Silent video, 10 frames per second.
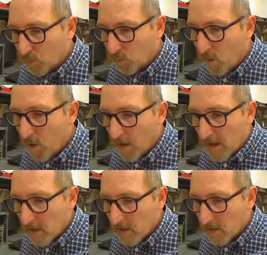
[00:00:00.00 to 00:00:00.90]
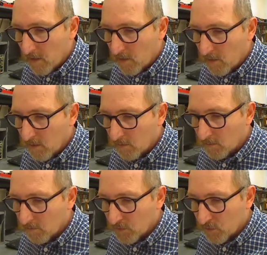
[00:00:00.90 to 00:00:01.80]
Y.
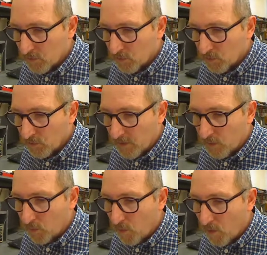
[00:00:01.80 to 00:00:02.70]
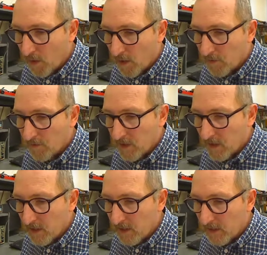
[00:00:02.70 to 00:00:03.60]
I should have called that a Y over
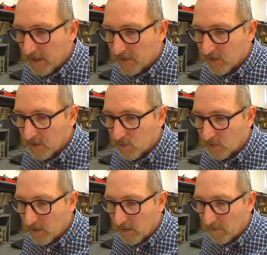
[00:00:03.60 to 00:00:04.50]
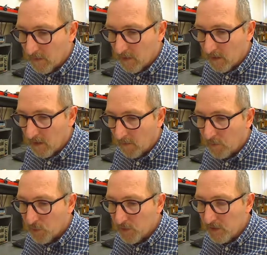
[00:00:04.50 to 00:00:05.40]
there. That's actually a
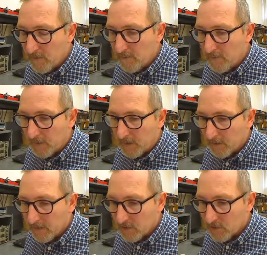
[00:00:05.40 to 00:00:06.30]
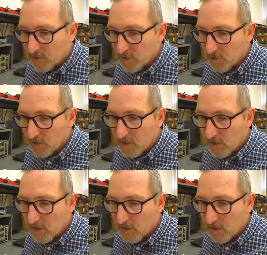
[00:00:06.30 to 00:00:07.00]
B. That's a G.